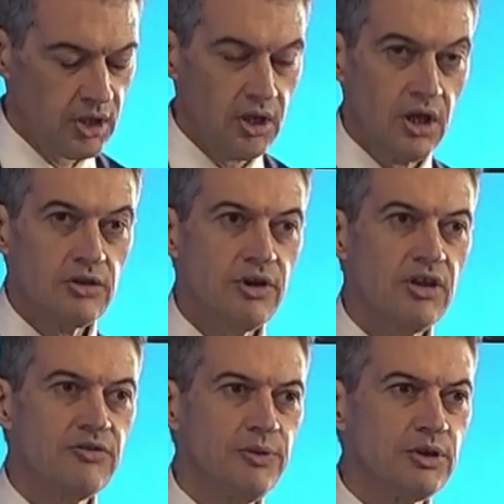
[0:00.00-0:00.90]

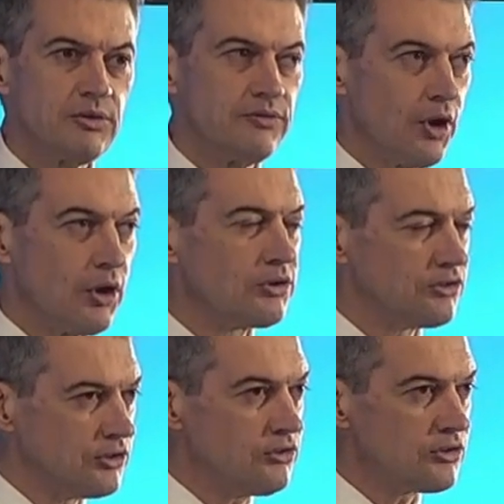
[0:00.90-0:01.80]
Transmission
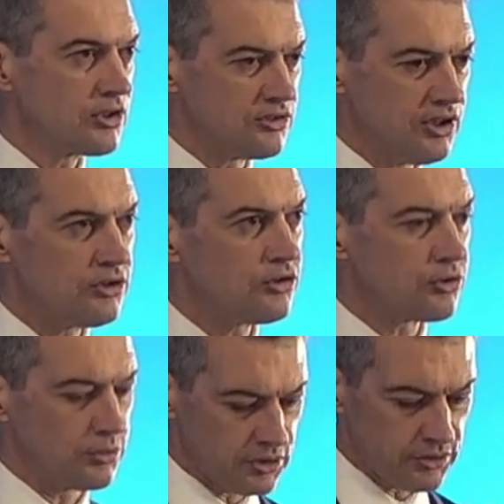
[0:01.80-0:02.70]
voltages continue to
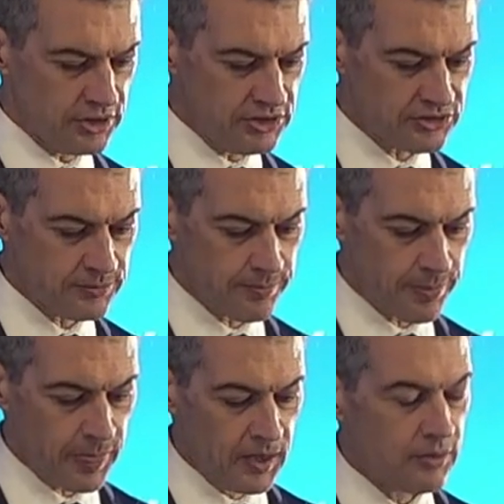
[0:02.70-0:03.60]
increase,
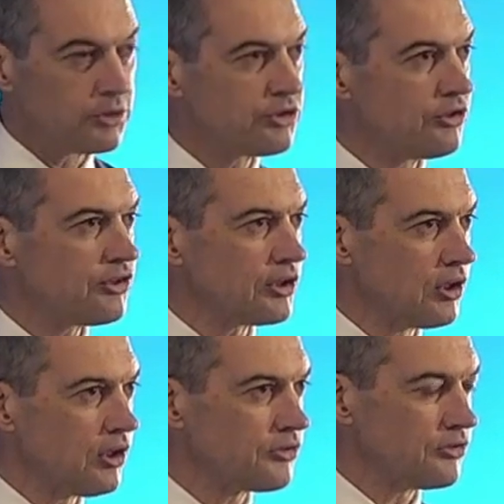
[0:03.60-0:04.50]
reducing
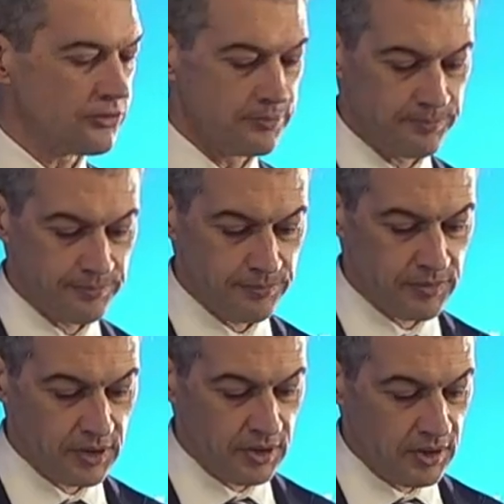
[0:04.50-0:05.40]
losses.
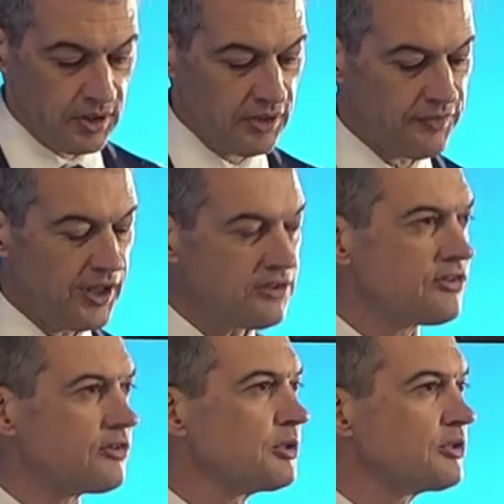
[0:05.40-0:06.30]
Advances
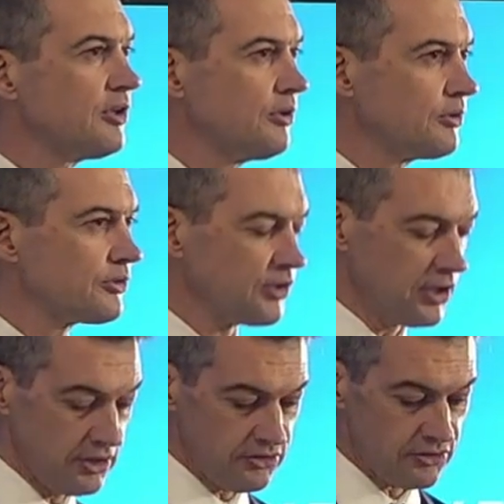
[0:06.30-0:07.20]
in material
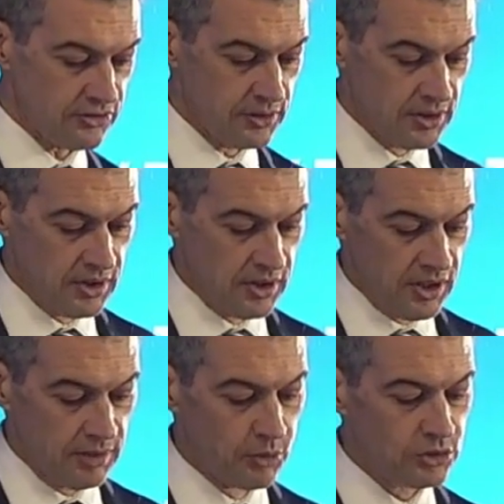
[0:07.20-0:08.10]
science
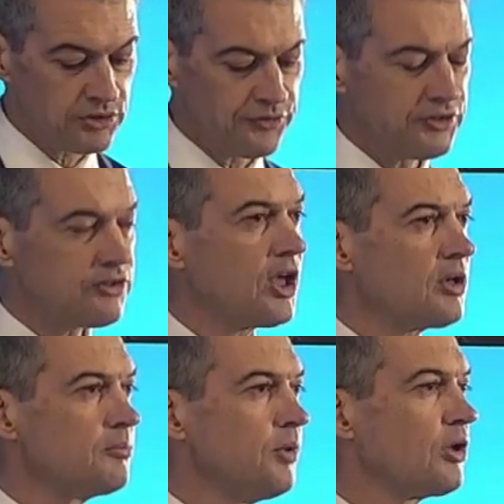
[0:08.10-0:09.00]
and more sophisticated
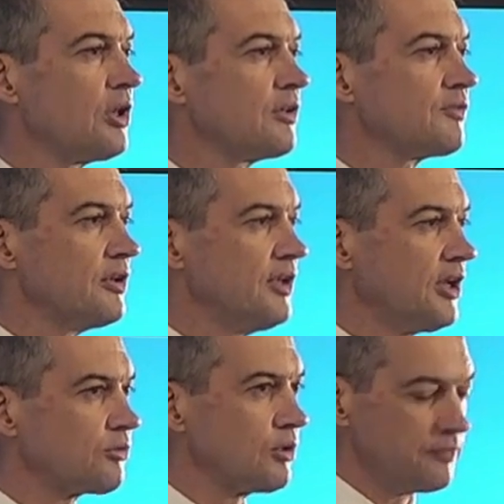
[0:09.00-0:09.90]
modelling of the
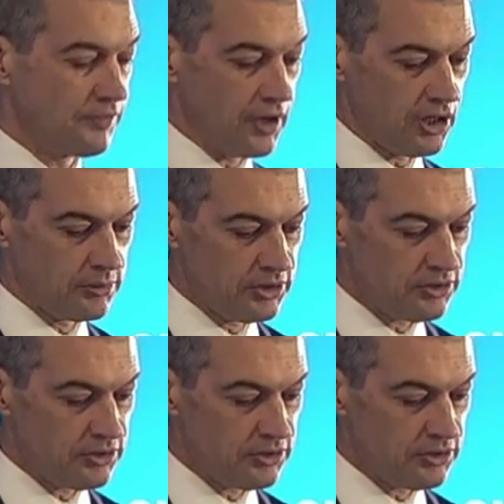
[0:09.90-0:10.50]
natural environment